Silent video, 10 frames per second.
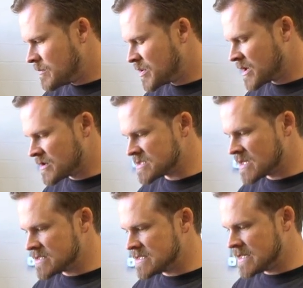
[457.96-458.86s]
put our
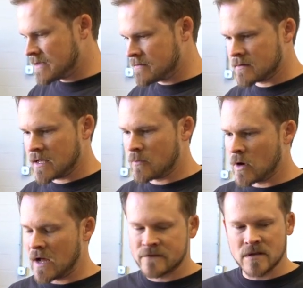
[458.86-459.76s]
studs in, and we'll
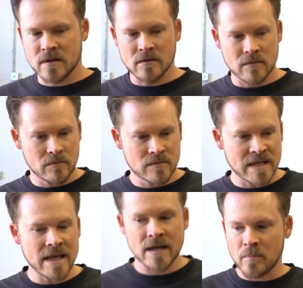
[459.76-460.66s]
have to
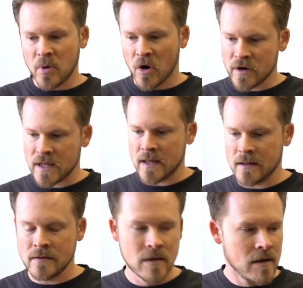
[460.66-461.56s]
take it apart
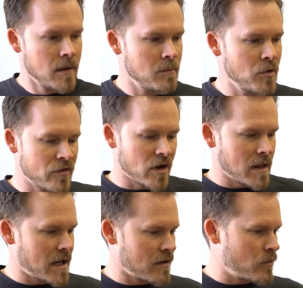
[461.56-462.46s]
again, move it
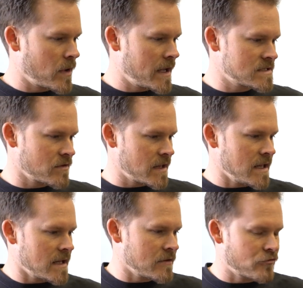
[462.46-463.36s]
all out of the way so that
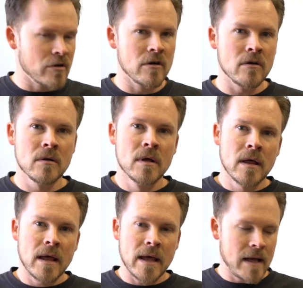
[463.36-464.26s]
he can drill
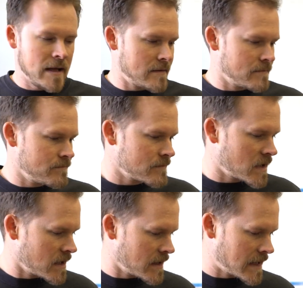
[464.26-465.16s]
and
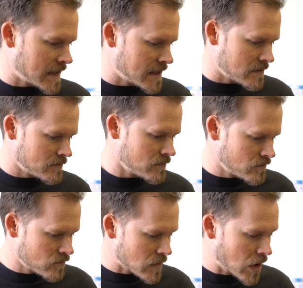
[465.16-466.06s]
get it
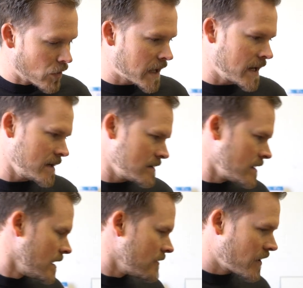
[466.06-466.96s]
located.
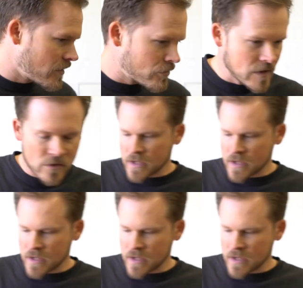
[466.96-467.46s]
The other little